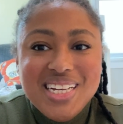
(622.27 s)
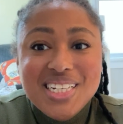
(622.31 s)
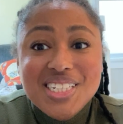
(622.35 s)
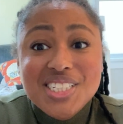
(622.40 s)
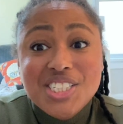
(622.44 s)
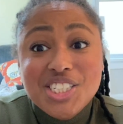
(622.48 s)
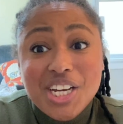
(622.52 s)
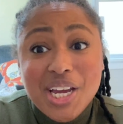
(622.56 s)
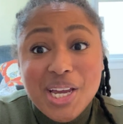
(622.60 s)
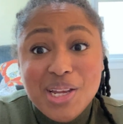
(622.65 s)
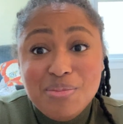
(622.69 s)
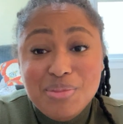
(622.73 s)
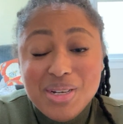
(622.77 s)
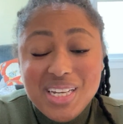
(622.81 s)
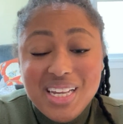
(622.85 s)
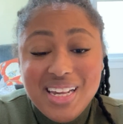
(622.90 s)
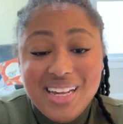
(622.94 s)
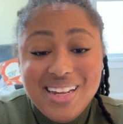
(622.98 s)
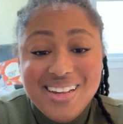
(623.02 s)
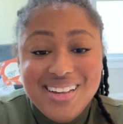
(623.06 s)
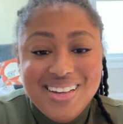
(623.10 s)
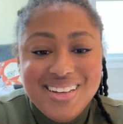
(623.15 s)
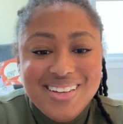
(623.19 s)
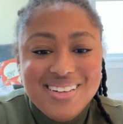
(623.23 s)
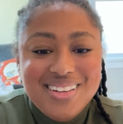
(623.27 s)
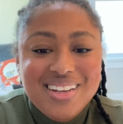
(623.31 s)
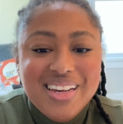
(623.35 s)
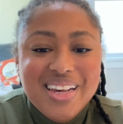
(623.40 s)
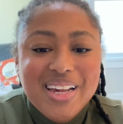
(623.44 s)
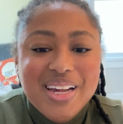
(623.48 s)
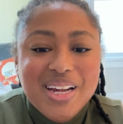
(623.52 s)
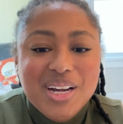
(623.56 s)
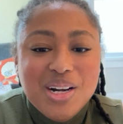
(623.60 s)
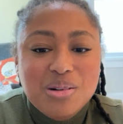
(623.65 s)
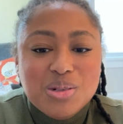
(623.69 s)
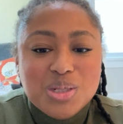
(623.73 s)
Jane McKean
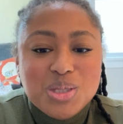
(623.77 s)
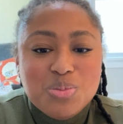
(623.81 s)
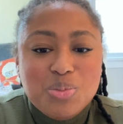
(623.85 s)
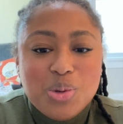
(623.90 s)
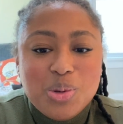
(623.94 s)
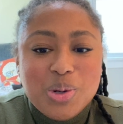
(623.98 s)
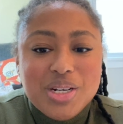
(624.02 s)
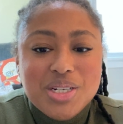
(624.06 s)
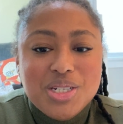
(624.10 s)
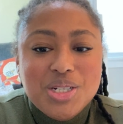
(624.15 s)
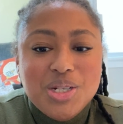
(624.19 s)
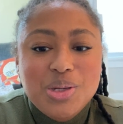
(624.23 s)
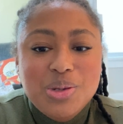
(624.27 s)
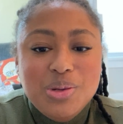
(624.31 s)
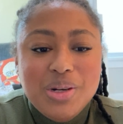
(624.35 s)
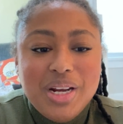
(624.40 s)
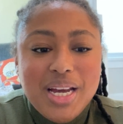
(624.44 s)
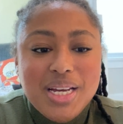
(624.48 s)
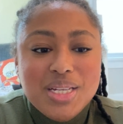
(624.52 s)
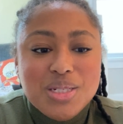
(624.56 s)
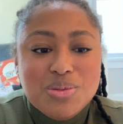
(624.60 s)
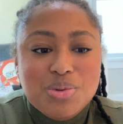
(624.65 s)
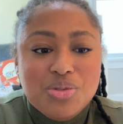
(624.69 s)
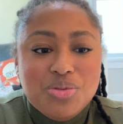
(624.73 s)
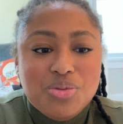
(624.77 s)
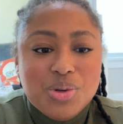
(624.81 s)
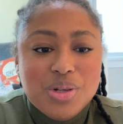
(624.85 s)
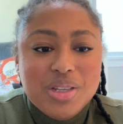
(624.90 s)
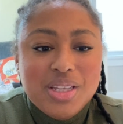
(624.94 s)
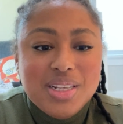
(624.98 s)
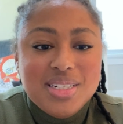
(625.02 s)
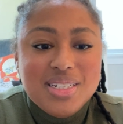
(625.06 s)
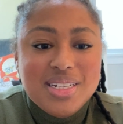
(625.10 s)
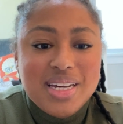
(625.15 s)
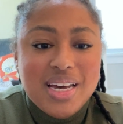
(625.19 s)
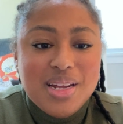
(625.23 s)
was born 2 days before
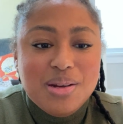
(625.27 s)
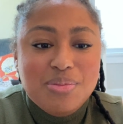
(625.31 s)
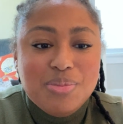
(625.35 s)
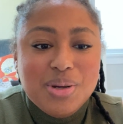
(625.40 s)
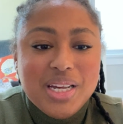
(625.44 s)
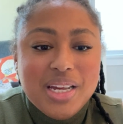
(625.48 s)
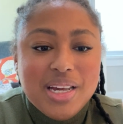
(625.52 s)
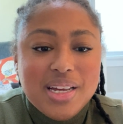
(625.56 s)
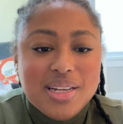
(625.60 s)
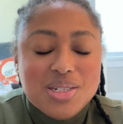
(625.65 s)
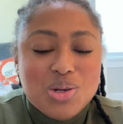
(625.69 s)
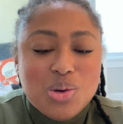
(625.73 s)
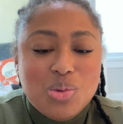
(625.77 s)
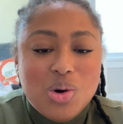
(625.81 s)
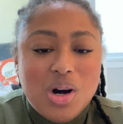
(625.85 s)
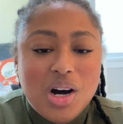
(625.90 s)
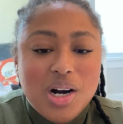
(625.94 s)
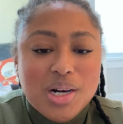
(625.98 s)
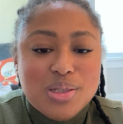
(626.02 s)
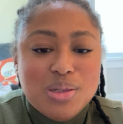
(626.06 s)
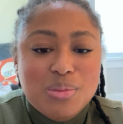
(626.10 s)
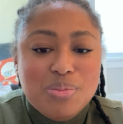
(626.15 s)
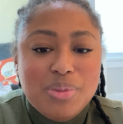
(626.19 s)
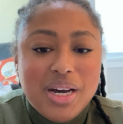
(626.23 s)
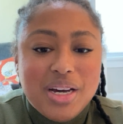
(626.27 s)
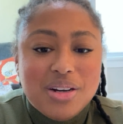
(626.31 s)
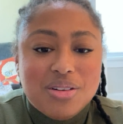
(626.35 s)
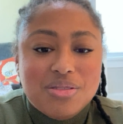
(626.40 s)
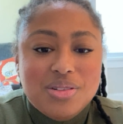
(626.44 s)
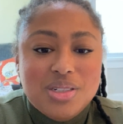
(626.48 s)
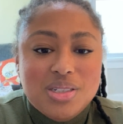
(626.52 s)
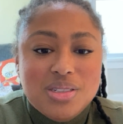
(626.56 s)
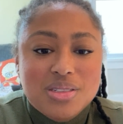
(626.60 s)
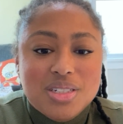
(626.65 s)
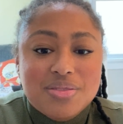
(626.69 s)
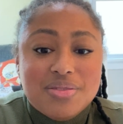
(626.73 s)
the dead began to walk the
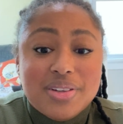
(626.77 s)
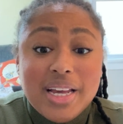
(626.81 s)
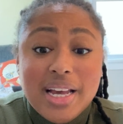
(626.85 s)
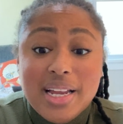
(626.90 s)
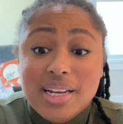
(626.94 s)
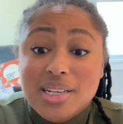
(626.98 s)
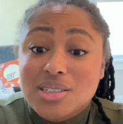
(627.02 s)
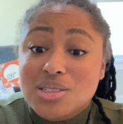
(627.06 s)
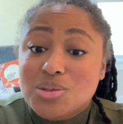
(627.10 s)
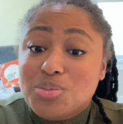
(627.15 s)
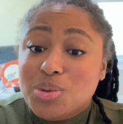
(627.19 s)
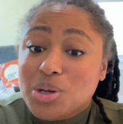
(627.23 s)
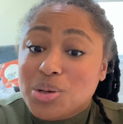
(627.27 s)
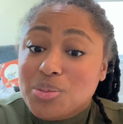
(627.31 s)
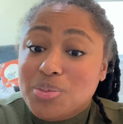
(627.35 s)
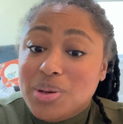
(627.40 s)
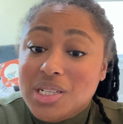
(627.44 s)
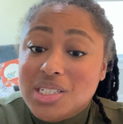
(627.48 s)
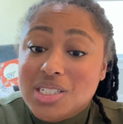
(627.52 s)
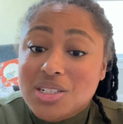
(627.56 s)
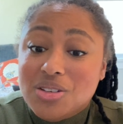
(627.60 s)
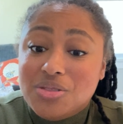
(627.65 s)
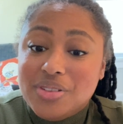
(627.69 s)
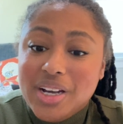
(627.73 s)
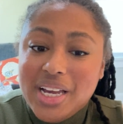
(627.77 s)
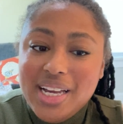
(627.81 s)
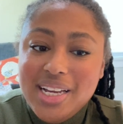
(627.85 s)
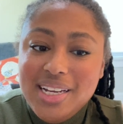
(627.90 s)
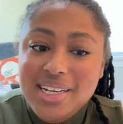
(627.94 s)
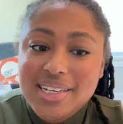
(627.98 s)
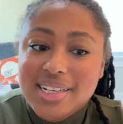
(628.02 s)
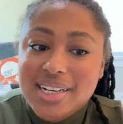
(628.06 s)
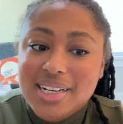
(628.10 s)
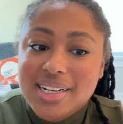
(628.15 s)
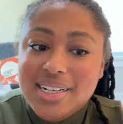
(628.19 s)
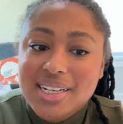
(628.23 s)
battlefields of Gettysburg,
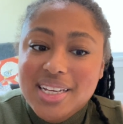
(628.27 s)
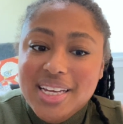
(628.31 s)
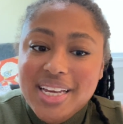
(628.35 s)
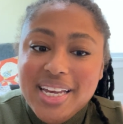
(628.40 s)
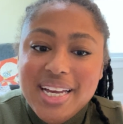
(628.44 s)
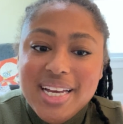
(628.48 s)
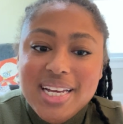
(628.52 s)
Pennsylvania,